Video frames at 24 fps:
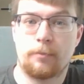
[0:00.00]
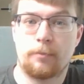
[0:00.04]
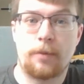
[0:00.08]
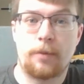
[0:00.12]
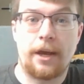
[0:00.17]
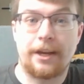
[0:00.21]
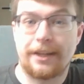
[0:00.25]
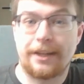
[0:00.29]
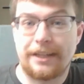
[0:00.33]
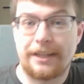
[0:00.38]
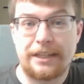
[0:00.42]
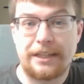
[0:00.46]

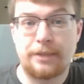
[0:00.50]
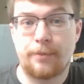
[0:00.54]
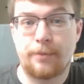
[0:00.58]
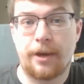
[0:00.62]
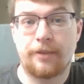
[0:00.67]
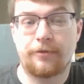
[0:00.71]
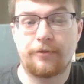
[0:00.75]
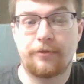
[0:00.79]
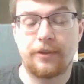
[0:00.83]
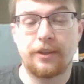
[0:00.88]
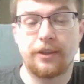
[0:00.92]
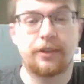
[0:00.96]
an eBay
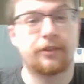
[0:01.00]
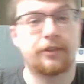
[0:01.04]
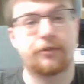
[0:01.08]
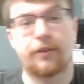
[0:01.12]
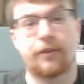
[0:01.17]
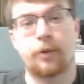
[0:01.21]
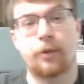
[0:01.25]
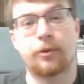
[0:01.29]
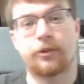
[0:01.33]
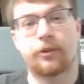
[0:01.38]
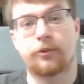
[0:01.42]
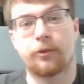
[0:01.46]
fee, because if
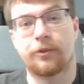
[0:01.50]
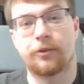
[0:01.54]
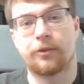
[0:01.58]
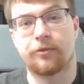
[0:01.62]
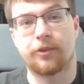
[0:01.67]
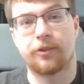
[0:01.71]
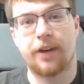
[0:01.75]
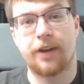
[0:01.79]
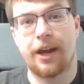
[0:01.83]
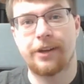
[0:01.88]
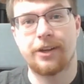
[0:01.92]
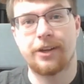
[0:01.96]
I would have sold it for
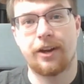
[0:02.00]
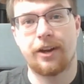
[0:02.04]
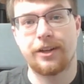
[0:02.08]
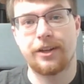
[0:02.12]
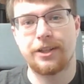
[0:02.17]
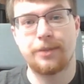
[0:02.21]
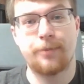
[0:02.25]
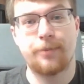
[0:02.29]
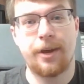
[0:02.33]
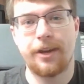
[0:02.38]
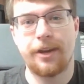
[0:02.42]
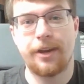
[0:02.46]
$90 on
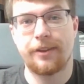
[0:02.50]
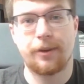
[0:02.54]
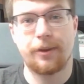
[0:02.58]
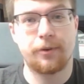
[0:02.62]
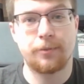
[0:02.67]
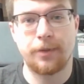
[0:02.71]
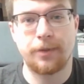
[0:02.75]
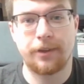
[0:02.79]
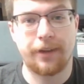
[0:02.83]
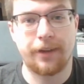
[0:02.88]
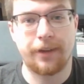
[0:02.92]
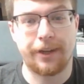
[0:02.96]
eBay, that would have
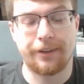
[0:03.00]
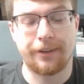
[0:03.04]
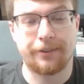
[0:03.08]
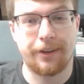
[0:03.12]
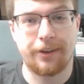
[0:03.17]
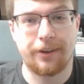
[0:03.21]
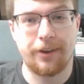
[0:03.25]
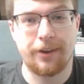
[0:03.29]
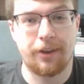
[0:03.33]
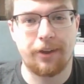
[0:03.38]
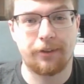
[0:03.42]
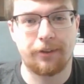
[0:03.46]
been like a
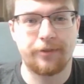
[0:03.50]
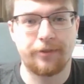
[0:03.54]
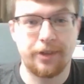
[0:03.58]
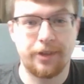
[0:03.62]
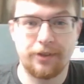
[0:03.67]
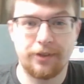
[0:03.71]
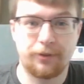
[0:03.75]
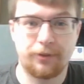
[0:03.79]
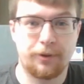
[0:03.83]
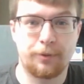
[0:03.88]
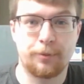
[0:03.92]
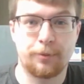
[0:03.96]
$10 fee,
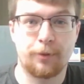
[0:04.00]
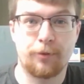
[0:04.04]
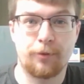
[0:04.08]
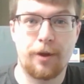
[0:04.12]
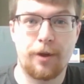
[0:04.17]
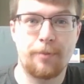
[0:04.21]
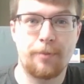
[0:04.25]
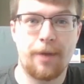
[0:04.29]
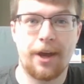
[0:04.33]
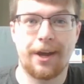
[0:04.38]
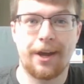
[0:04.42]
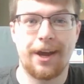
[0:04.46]
so I'd have been
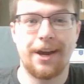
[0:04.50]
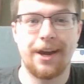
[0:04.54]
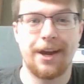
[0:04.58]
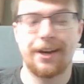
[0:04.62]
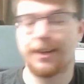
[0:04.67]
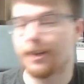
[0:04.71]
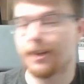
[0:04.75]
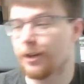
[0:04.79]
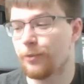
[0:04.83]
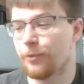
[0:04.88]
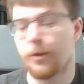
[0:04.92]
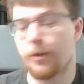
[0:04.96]
right back at
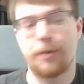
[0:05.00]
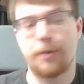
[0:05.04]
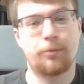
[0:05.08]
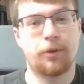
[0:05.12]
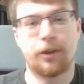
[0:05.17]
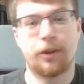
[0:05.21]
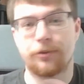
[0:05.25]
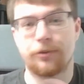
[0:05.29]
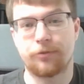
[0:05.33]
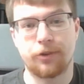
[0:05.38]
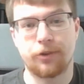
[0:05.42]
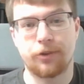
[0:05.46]
$80 anyway,
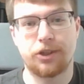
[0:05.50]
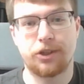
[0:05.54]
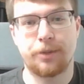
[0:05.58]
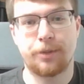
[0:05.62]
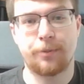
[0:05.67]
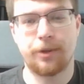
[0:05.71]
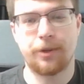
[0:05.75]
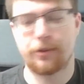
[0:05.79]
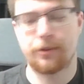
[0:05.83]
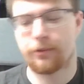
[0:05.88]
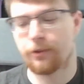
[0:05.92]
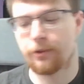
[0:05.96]
plus free
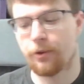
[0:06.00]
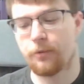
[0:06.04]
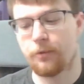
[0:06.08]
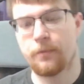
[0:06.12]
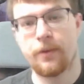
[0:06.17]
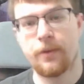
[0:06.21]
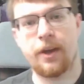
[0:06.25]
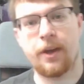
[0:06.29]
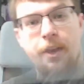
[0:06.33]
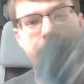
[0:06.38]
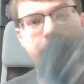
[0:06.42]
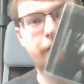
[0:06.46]
shipping. So
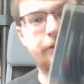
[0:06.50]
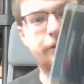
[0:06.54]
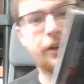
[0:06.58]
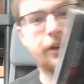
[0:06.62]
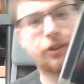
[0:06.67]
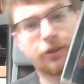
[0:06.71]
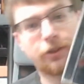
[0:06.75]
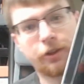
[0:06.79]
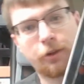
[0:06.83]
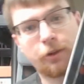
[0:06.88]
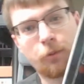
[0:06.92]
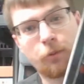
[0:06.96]
it's
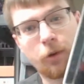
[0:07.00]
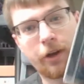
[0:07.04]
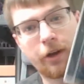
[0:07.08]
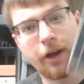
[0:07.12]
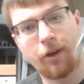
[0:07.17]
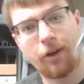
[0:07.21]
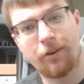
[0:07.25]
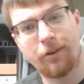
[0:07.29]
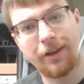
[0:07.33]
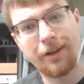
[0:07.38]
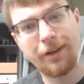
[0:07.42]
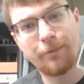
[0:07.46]
actually going to work
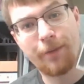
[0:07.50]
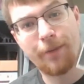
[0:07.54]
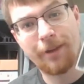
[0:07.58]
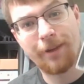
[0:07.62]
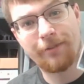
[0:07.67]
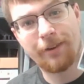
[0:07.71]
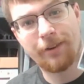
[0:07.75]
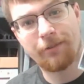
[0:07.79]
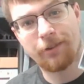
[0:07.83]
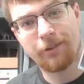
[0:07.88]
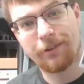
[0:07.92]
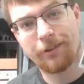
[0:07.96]
out in my
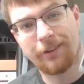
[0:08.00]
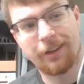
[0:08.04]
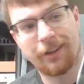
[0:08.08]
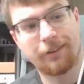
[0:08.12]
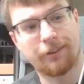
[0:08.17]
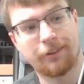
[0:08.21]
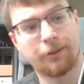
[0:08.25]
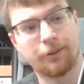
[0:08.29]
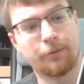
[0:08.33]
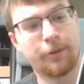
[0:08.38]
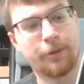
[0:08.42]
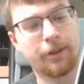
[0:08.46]
favor to take a
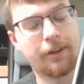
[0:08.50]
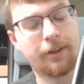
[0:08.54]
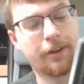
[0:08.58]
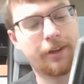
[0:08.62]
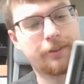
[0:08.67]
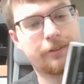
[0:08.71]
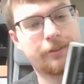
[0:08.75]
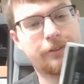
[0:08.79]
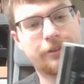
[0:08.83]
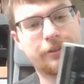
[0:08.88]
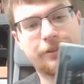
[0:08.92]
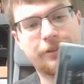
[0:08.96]
little bit
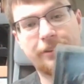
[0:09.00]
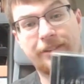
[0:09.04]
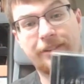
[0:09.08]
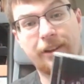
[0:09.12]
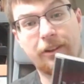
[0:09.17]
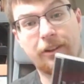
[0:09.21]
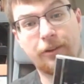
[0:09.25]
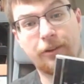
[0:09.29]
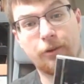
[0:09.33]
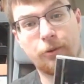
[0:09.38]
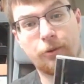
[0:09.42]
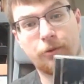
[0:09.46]
less to
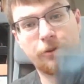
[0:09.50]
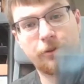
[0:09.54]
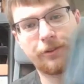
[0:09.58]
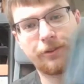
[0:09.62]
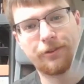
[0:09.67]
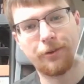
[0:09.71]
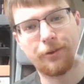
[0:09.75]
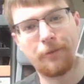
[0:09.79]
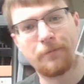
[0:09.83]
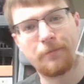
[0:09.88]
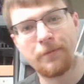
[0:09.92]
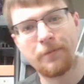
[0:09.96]
sell it locally.
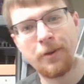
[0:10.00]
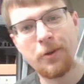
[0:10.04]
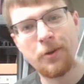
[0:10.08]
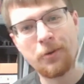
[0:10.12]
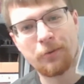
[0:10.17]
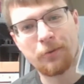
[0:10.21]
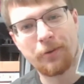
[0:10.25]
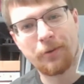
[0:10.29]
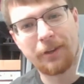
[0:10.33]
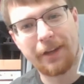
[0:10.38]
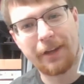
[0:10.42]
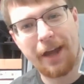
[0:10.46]
So
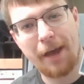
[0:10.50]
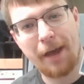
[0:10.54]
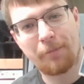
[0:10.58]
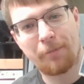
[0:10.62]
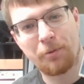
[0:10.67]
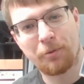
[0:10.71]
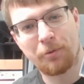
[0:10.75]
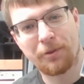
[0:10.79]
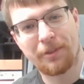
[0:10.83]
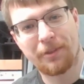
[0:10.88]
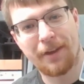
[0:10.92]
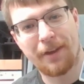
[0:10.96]
really happy
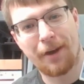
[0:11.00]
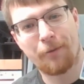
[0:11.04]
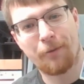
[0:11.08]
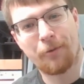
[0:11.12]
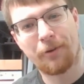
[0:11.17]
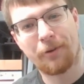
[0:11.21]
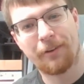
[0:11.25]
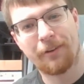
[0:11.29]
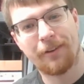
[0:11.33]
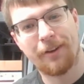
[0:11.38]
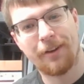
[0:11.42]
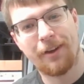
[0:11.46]
with that
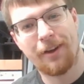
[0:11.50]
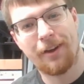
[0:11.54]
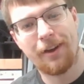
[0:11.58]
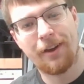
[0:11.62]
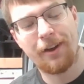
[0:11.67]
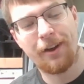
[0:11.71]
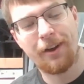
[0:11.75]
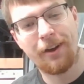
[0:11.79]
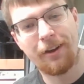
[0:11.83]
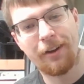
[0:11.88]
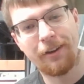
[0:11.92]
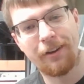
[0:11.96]
one.
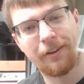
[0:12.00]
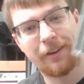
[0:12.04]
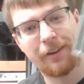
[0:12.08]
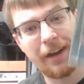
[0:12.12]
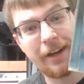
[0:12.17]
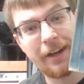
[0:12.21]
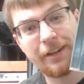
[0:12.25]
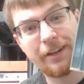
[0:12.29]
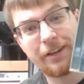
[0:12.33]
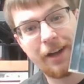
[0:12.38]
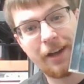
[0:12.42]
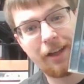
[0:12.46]

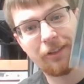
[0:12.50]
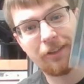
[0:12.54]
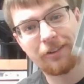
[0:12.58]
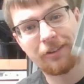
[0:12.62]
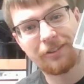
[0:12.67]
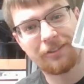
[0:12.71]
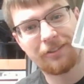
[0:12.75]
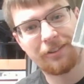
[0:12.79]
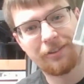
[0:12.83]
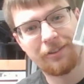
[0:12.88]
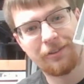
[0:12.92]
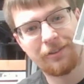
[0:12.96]

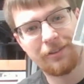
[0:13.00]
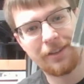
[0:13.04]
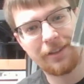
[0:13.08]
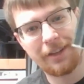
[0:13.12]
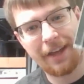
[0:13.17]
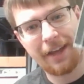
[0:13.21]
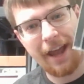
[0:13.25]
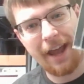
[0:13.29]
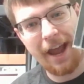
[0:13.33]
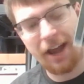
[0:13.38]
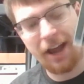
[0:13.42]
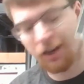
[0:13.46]
$80
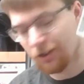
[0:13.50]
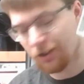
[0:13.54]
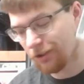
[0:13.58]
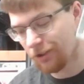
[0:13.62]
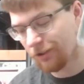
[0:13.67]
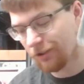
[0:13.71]
cash.